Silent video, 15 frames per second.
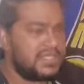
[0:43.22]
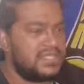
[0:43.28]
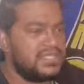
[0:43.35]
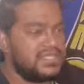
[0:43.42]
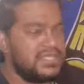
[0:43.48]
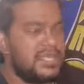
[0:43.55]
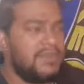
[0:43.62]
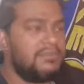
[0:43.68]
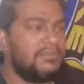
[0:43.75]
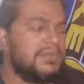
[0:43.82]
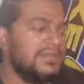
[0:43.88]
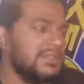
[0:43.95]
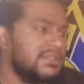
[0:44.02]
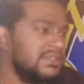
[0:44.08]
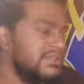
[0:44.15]
this
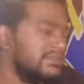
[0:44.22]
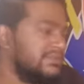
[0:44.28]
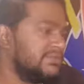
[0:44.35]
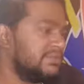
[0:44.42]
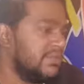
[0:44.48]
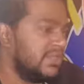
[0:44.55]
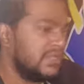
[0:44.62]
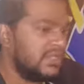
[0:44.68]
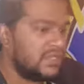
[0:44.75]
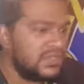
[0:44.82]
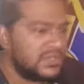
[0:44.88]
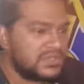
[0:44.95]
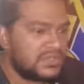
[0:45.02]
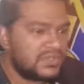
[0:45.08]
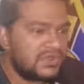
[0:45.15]
happens.
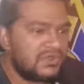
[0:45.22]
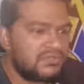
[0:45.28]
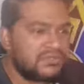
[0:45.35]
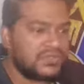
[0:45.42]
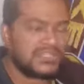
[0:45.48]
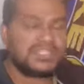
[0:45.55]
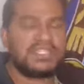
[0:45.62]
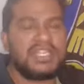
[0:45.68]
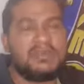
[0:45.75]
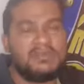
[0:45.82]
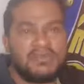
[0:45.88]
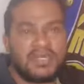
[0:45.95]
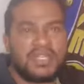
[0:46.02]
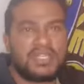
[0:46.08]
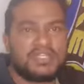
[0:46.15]
So for
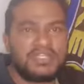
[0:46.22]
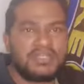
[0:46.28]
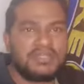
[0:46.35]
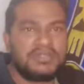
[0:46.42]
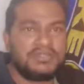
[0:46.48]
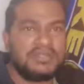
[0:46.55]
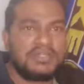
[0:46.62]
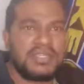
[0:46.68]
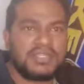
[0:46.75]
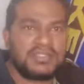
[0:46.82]
some reason,